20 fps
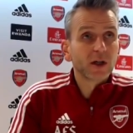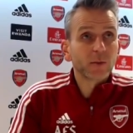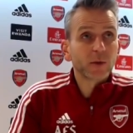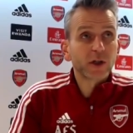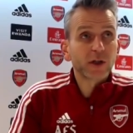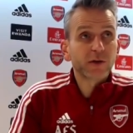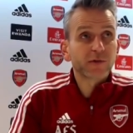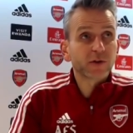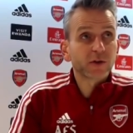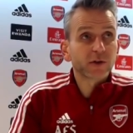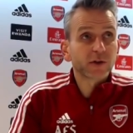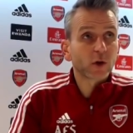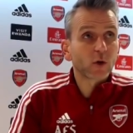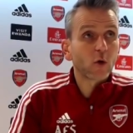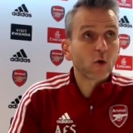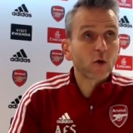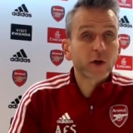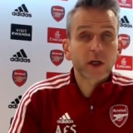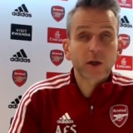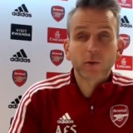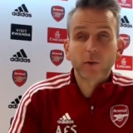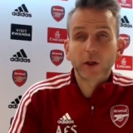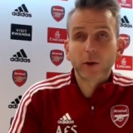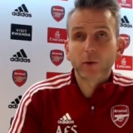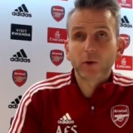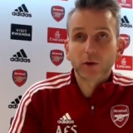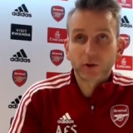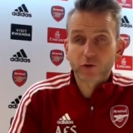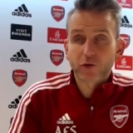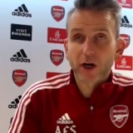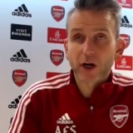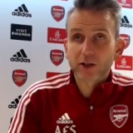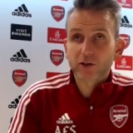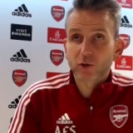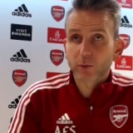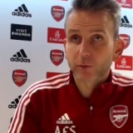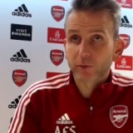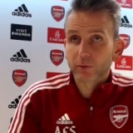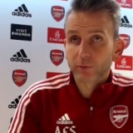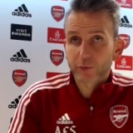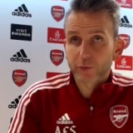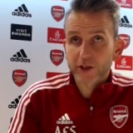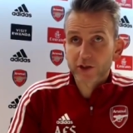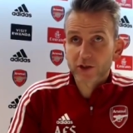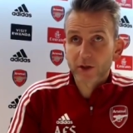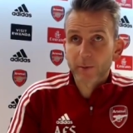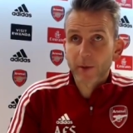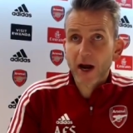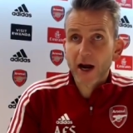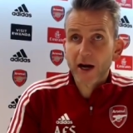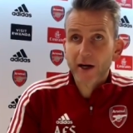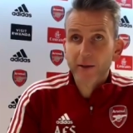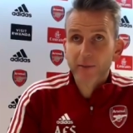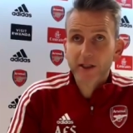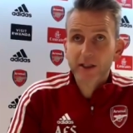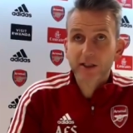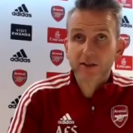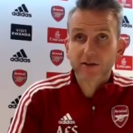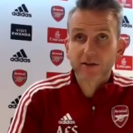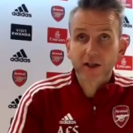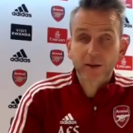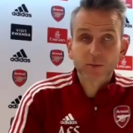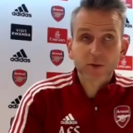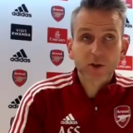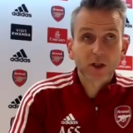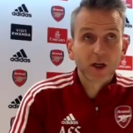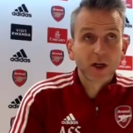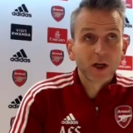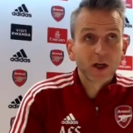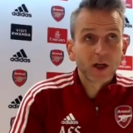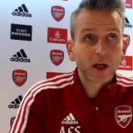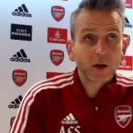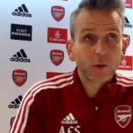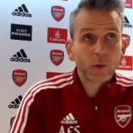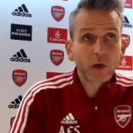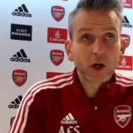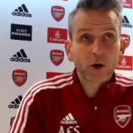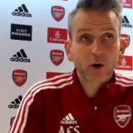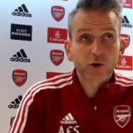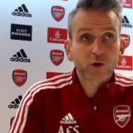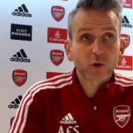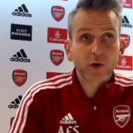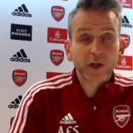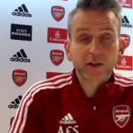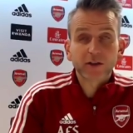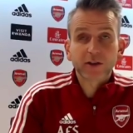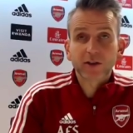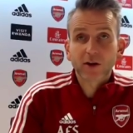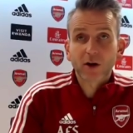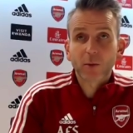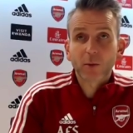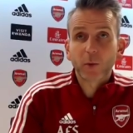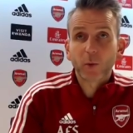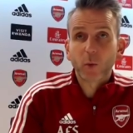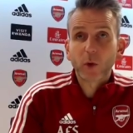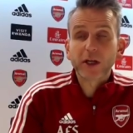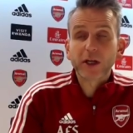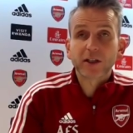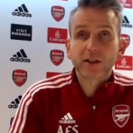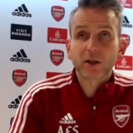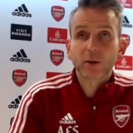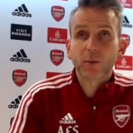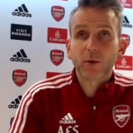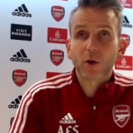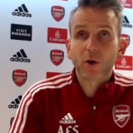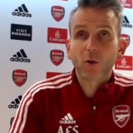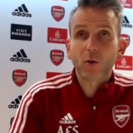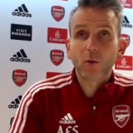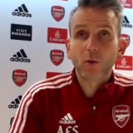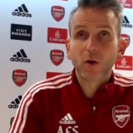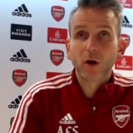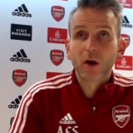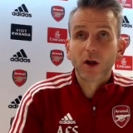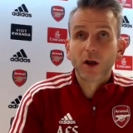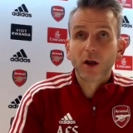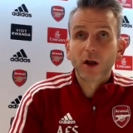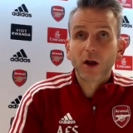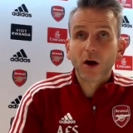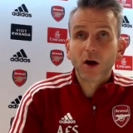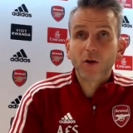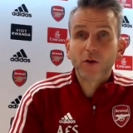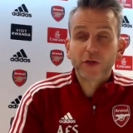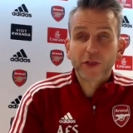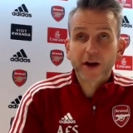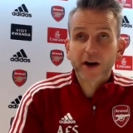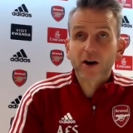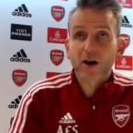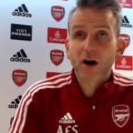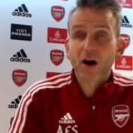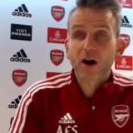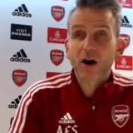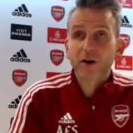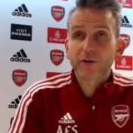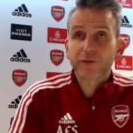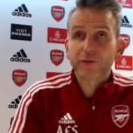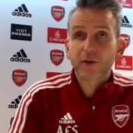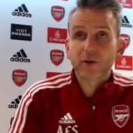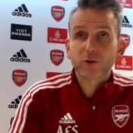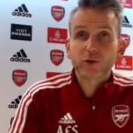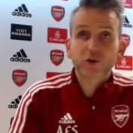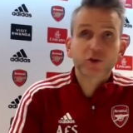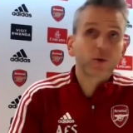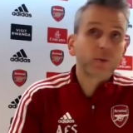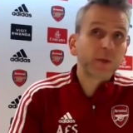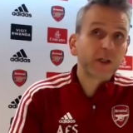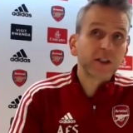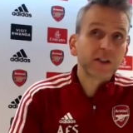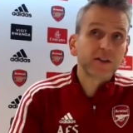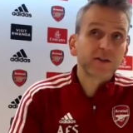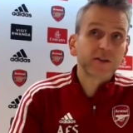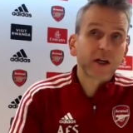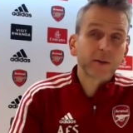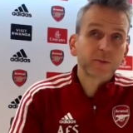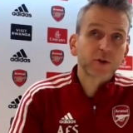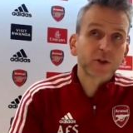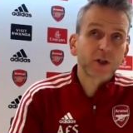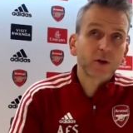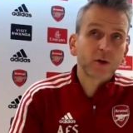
But even on the goal kick, we tried to press them high many times, and we also ended up winning the ball on their half also many times.